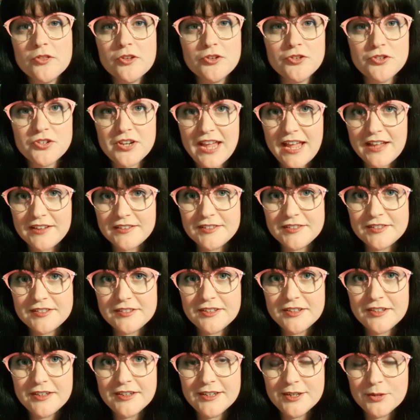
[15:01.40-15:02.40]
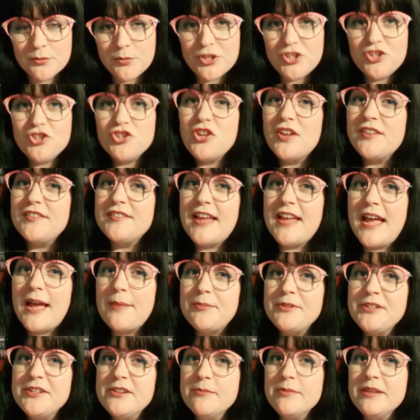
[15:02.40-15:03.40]
northern nest, which just
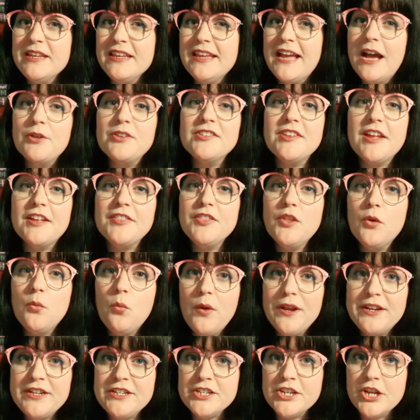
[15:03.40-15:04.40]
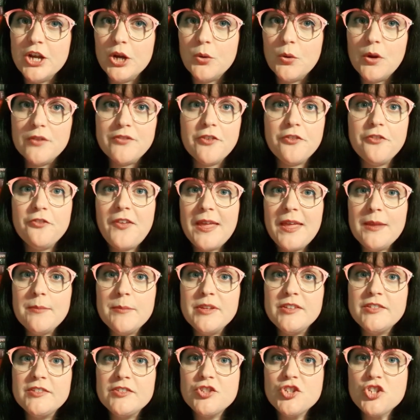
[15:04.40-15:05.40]
happened to be outside the window of a
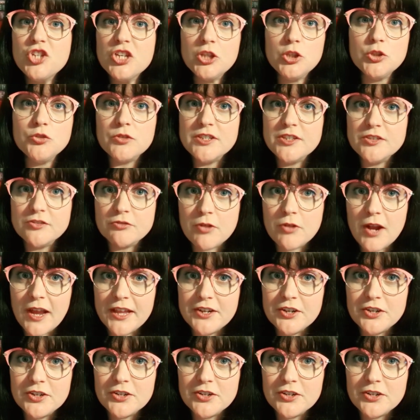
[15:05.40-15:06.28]
famous children's